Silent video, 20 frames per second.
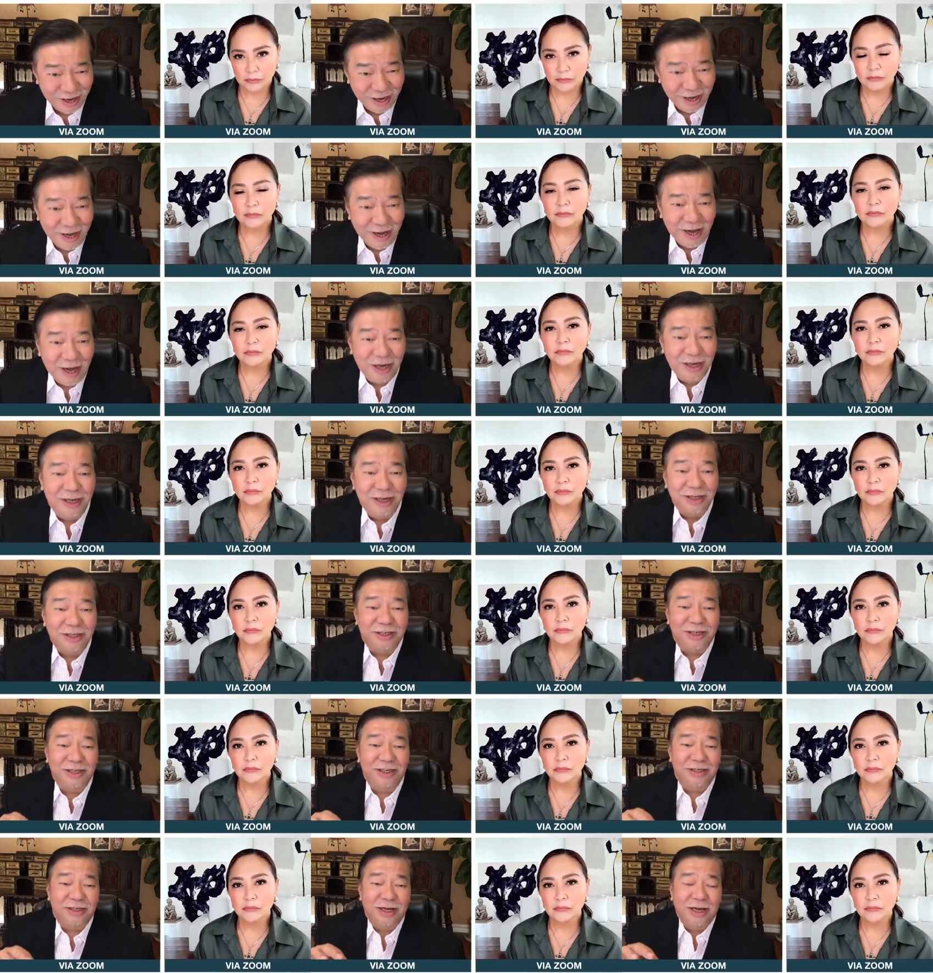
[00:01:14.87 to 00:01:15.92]
Speaker 1: And this
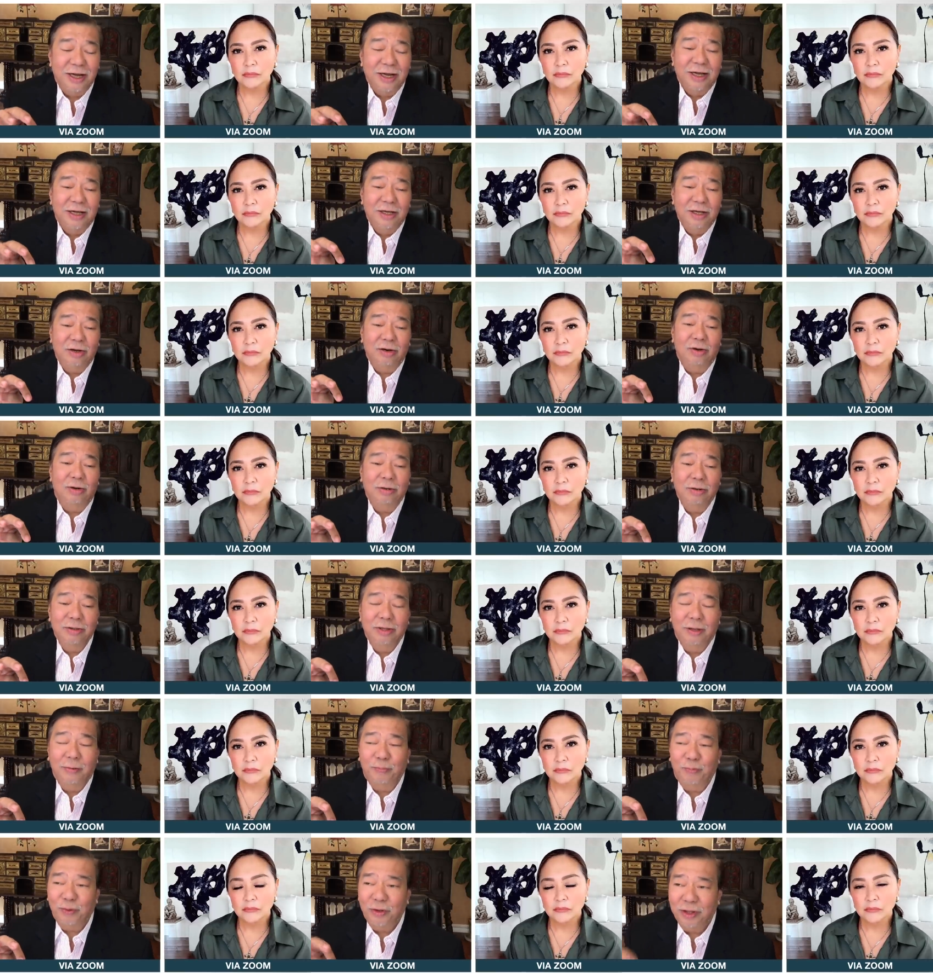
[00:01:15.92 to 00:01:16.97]
is, you know,
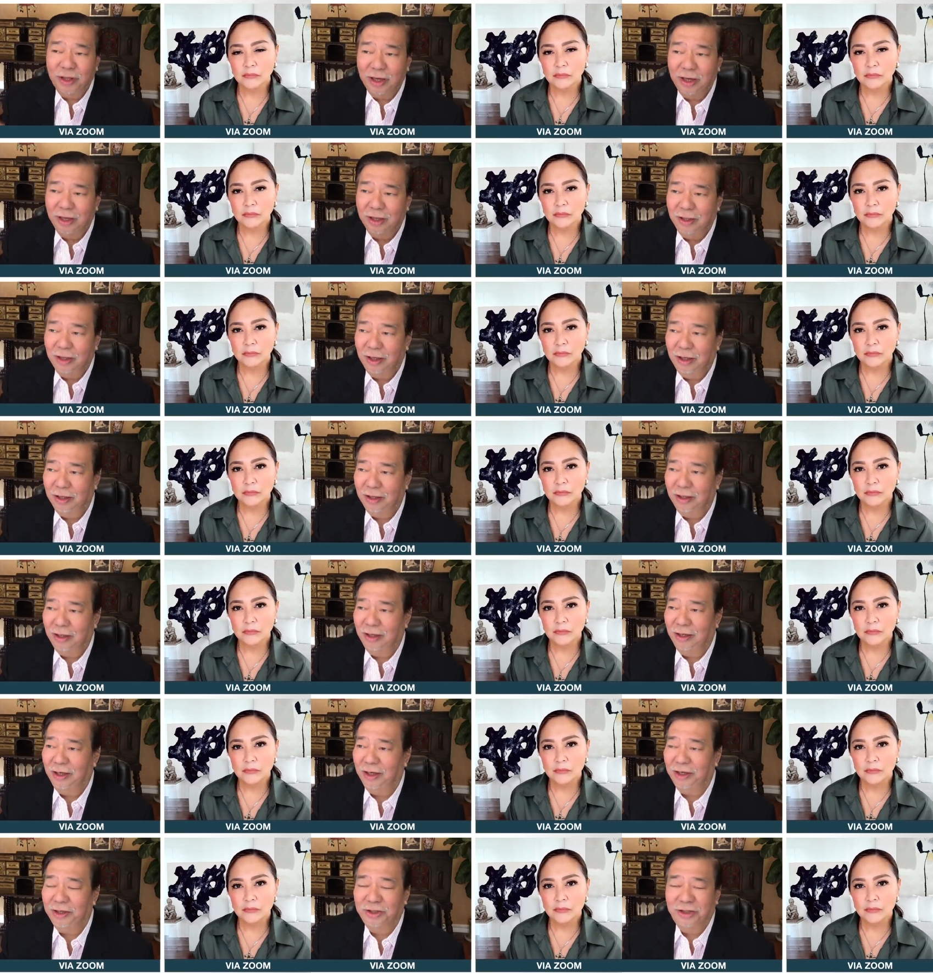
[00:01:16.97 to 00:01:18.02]
the, the, the,
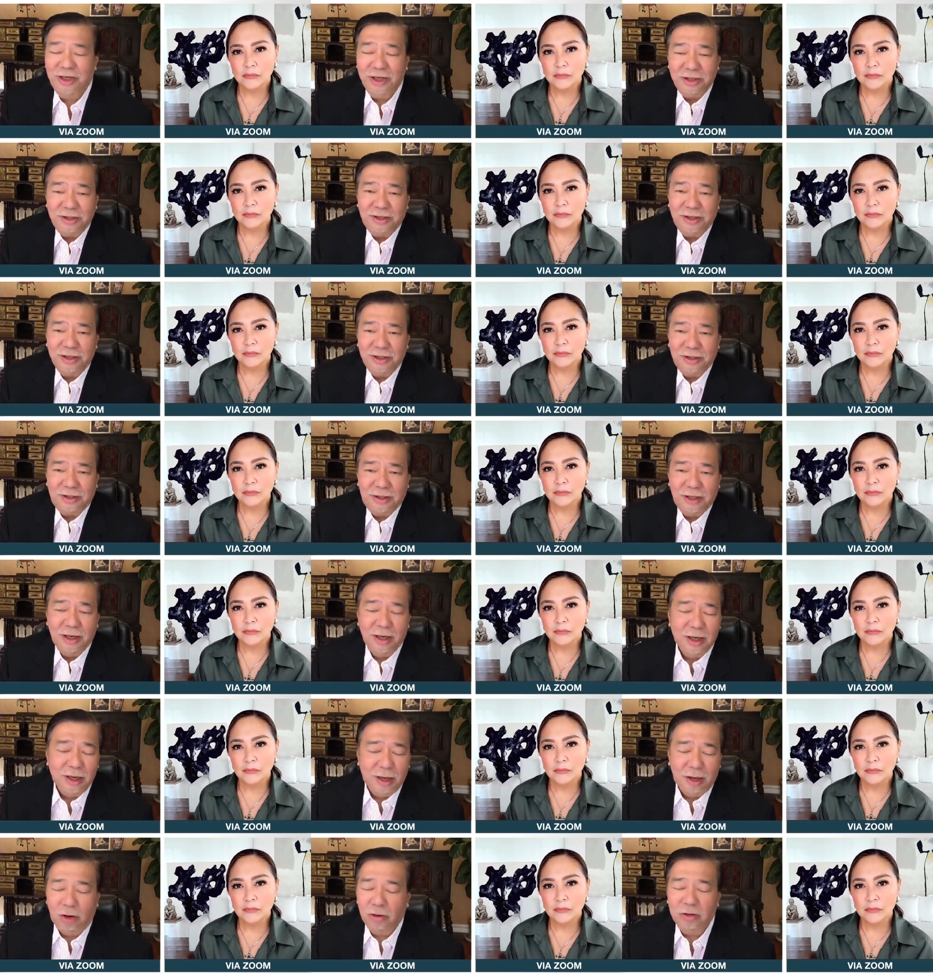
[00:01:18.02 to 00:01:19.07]
the existence
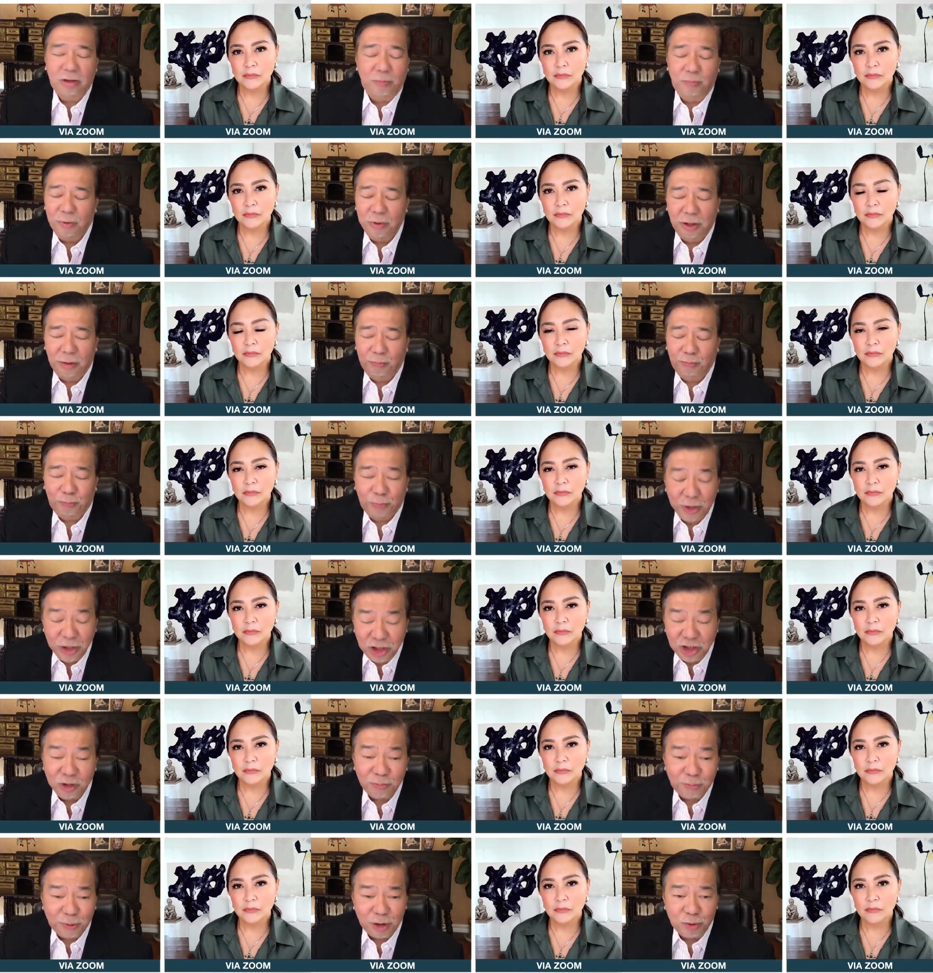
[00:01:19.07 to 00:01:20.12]
or the, the
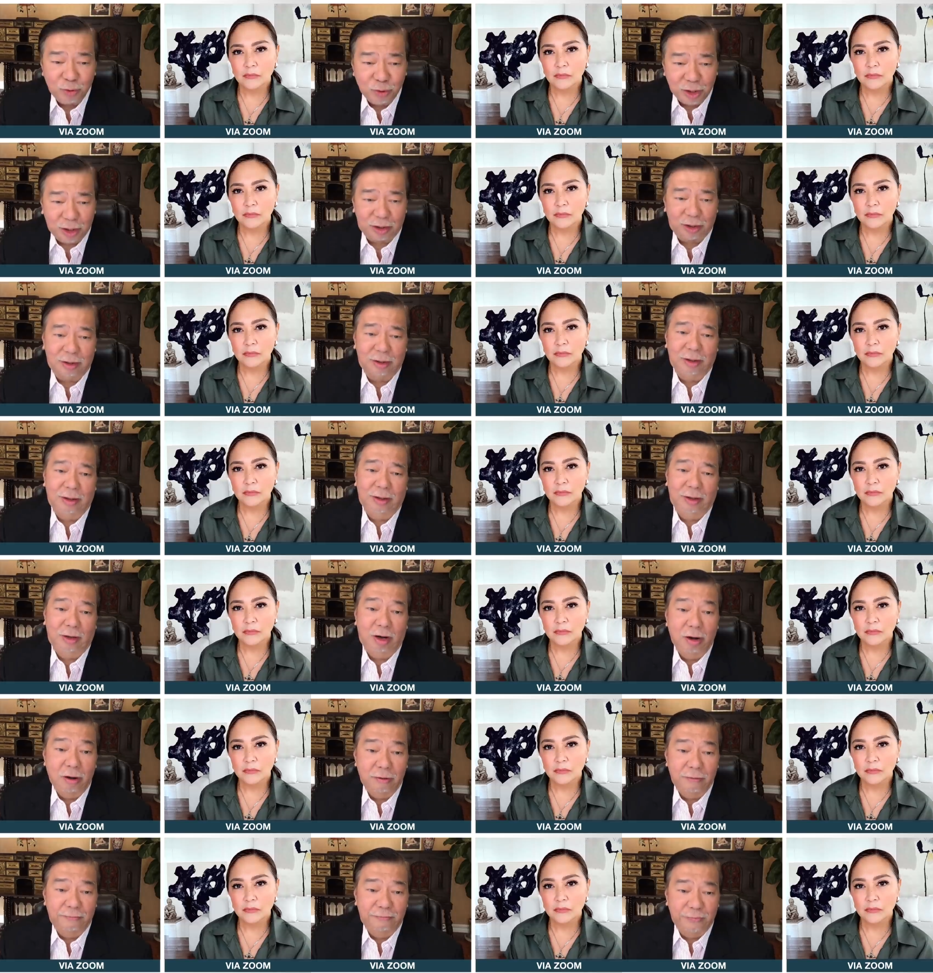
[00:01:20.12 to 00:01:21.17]
principal work
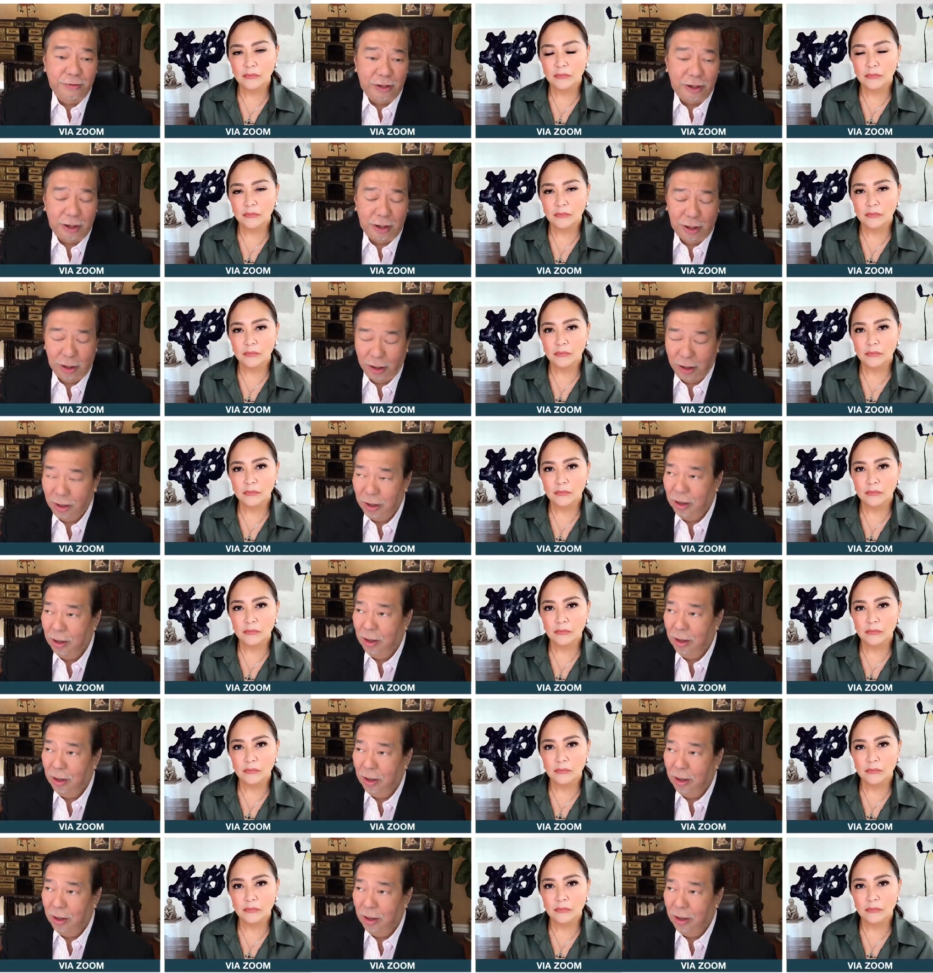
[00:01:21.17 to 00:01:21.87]
of the uh,